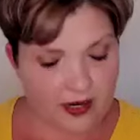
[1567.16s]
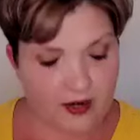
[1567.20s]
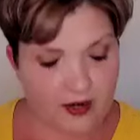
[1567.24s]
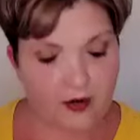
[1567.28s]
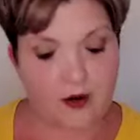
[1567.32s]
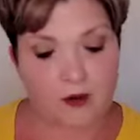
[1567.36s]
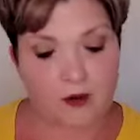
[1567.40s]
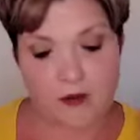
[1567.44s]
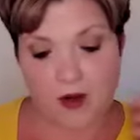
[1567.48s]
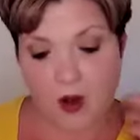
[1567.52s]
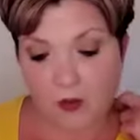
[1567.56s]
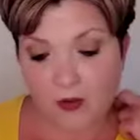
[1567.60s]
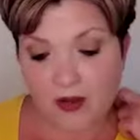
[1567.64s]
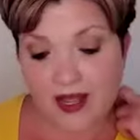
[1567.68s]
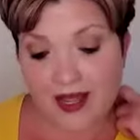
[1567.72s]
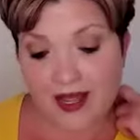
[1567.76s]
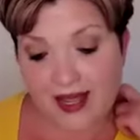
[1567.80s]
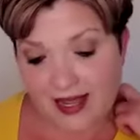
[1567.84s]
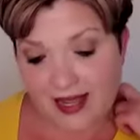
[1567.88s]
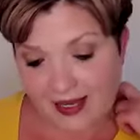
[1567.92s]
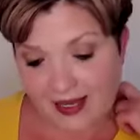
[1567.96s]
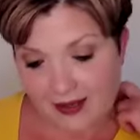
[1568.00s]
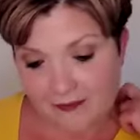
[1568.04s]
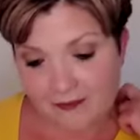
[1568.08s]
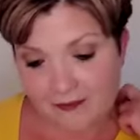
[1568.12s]
wear them,
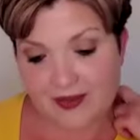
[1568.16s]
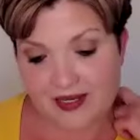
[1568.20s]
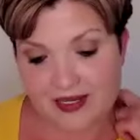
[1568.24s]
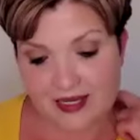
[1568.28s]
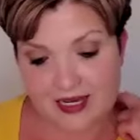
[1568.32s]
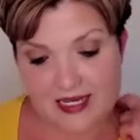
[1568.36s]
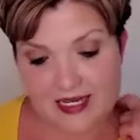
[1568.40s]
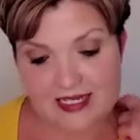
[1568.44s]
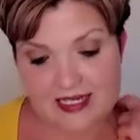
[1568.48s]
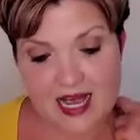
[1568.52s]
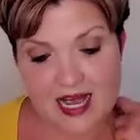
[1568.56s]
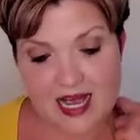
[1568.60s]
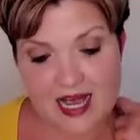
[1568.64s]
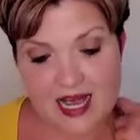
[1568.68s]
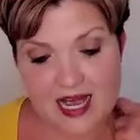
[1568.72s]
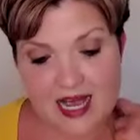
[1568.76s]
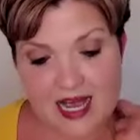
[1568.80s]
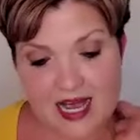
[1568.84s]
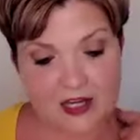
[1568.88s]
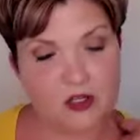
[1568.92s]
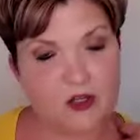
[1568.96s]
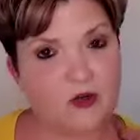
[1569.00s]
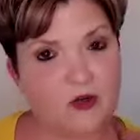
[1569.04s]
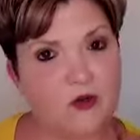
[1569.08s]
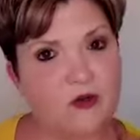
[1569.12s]
okay? Because I
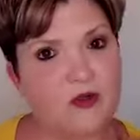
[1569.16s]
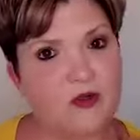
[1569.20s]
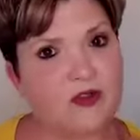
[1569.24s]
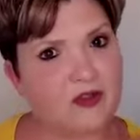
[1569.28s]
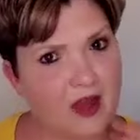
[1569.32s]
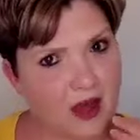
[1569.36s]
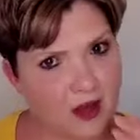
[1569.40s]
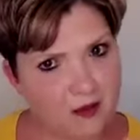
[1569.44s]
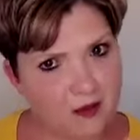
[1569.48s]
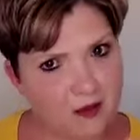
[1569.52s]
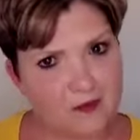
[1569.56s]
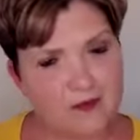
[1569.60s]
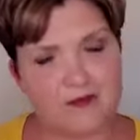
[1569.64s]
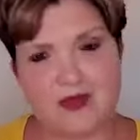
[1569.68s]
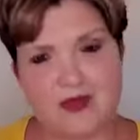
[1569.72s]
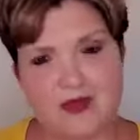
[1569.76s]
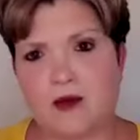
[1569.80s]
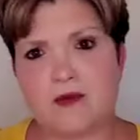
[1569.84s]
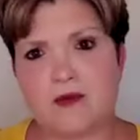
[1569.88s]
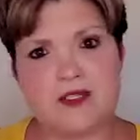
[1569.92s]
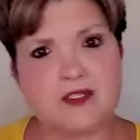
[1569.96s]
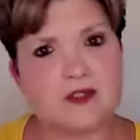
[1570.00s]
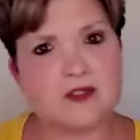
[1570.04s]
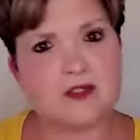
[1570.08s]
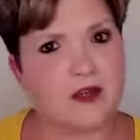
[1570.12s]
I, I knew that that,
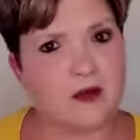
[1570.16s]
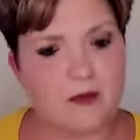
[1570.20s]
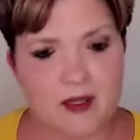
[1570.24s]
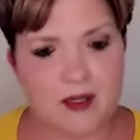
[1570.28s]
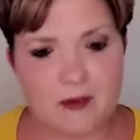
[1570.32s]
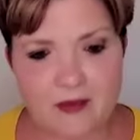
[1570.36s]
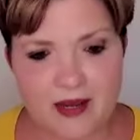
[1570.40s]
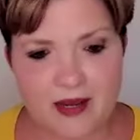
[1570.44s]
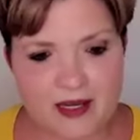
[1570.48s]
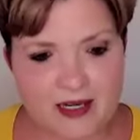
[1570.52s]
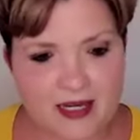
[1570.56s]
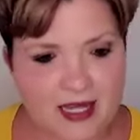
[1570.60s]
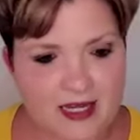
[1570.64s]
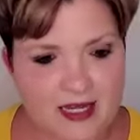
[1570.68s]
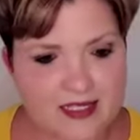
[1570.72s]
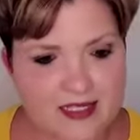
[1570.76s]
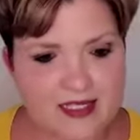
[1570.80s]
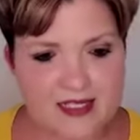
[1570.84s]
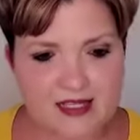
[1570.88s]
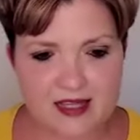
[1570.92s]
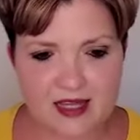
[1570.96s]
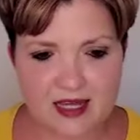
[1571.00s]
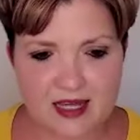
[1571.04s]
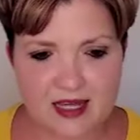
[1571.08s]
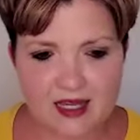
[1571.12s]
that was going to be my
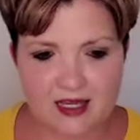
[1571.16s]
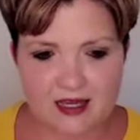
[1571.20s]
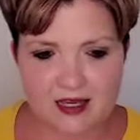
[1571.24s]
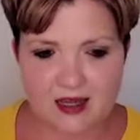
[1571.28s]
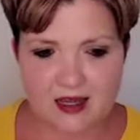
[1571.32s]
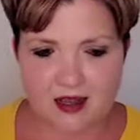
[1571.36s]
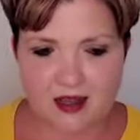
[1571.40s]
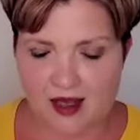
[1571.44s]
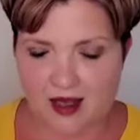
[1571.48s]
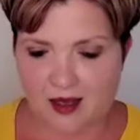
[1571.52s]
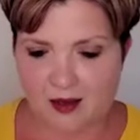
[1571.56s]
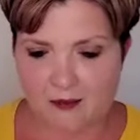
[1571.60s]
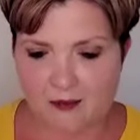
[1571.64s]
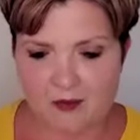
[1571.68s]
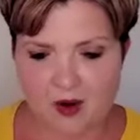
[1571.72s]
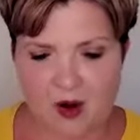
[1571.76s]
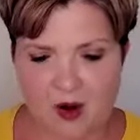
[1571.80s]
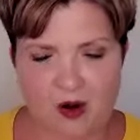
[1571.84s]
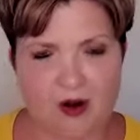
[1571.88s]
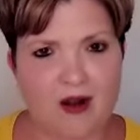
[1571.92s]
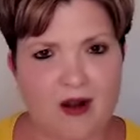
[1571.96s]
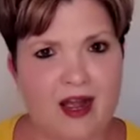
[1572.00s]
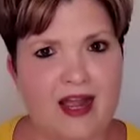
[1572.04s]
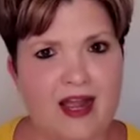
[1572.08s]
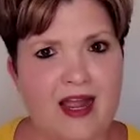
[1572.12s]
next thing, um, uh,
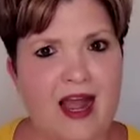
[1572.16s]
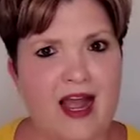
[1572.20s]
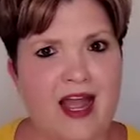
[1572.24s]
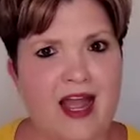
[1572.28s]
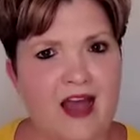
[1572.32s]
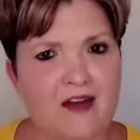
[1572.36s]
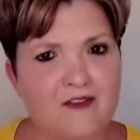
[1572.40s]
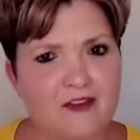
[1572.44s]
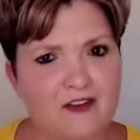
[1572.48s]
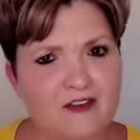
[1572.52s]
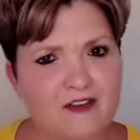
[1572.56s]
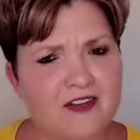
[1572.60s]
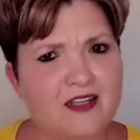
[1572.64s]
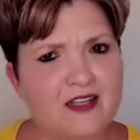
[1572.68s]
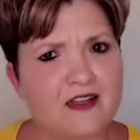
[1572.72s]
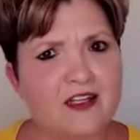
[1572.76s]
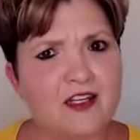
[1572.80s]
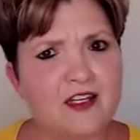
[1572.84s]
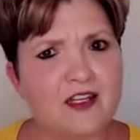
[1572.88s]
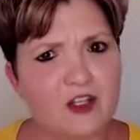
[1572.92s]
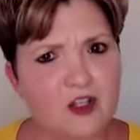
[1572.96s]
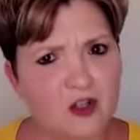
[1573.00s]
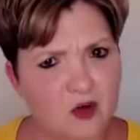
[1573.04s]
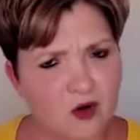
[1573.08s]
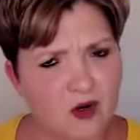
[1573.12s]
or I, I have a
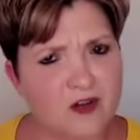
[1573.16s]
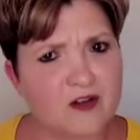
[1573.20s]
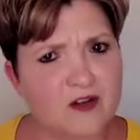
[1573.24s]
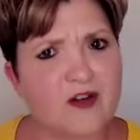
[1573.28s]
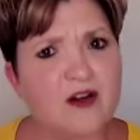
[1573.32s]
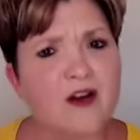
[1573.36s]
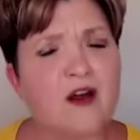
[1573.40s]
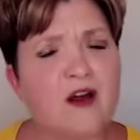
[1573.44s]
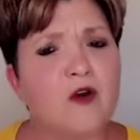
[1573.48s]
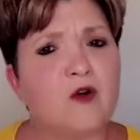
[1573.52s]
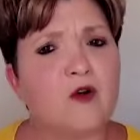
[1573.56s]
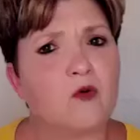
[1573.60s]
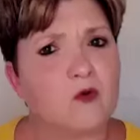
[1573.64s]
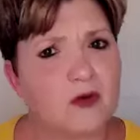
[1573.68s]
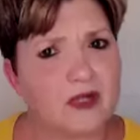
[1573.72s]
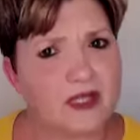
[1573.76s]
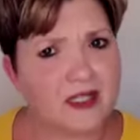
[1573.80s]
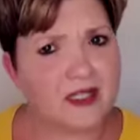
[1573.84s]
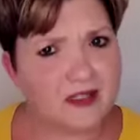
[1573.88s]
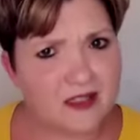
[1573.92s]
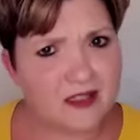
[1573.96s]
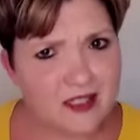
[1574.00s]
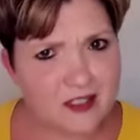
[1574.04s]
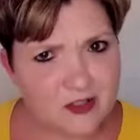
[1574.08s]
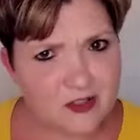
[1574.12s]
feeling you're
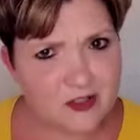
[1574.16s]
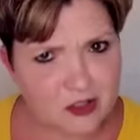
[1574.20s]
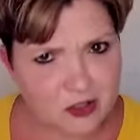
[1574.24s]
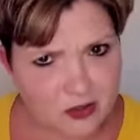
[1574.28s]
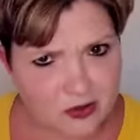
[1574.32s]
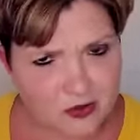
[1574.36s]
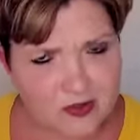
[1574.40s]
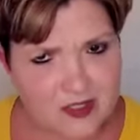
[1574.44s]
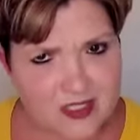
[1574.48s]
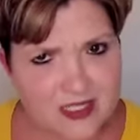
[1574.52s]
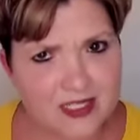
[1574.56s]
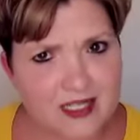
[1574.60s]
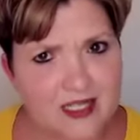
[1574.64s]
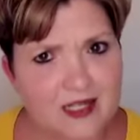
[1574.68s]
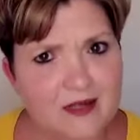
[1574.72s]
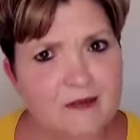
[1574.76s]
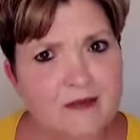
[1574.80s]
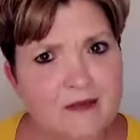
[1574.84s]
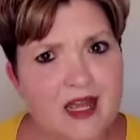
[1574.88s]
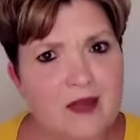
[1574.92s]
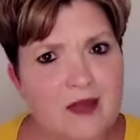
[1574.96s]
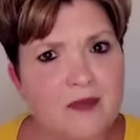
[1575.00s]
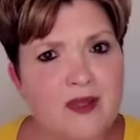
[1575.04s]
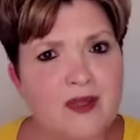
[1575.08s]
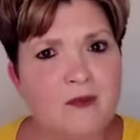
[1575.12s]
really tuned in,
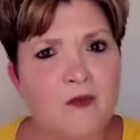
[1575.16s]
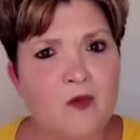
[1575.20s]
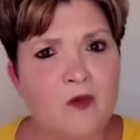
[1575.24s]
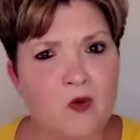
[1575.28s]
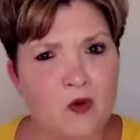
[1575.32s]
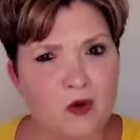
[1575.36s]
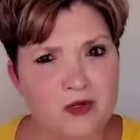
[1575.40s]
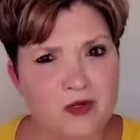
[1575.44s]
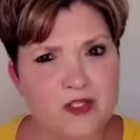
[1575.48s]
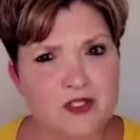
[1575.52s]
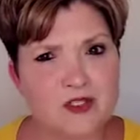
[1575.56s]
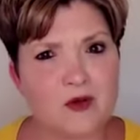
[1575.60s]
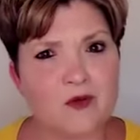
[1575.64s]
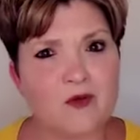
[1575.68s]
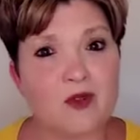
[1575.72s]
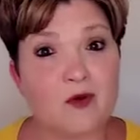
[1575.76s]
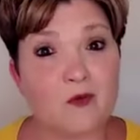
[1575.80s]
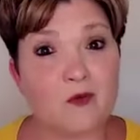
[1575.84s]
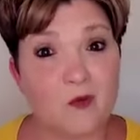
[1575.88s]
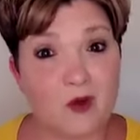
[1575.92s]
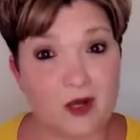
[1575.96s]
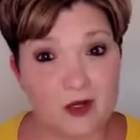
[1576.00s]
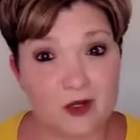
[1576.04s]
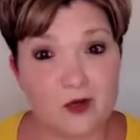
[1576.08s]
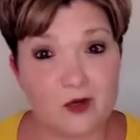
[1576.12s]
maybe more so
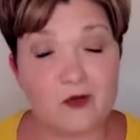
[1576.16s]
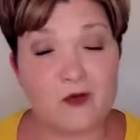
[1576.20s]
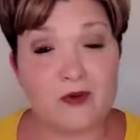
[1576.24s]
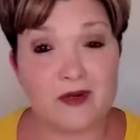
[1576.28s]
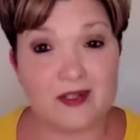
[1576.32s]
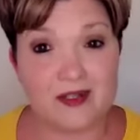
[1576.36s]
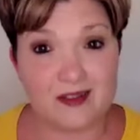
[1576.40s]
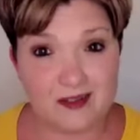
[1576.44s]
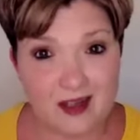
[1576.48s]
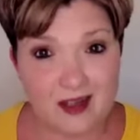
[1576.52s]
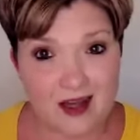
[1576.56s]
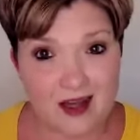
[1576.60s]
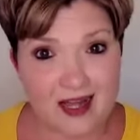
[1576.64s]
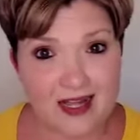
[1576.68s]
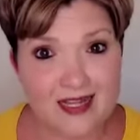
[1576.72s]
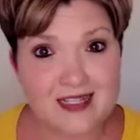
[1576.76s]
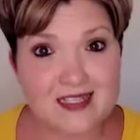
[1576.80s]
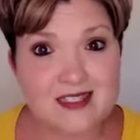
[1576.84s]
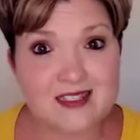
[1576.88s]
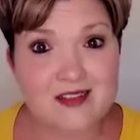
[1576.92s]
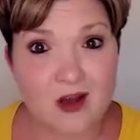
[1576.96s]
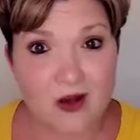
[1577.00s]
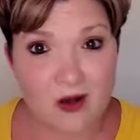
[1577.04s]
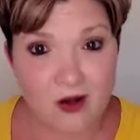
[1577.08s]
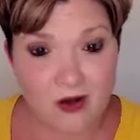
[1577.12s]
than what you
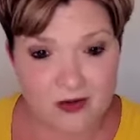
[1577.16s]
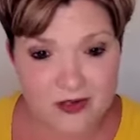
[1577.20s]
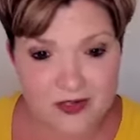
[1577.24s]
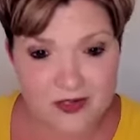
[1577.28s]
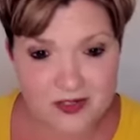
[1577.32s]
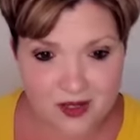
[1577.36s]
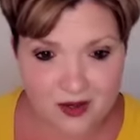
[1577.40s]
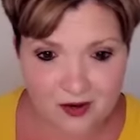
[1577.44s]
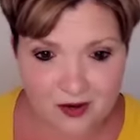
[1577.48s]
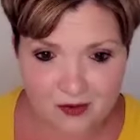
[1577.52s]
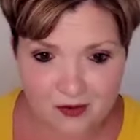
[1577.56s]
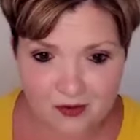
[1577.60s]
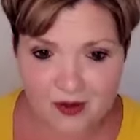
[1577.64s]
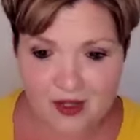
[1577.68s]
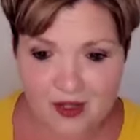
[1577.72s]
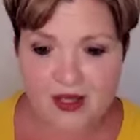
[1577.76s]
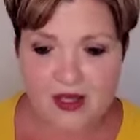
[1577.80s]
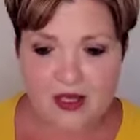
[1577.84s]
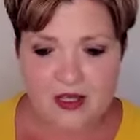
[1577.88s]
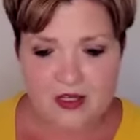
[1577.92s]
realize also.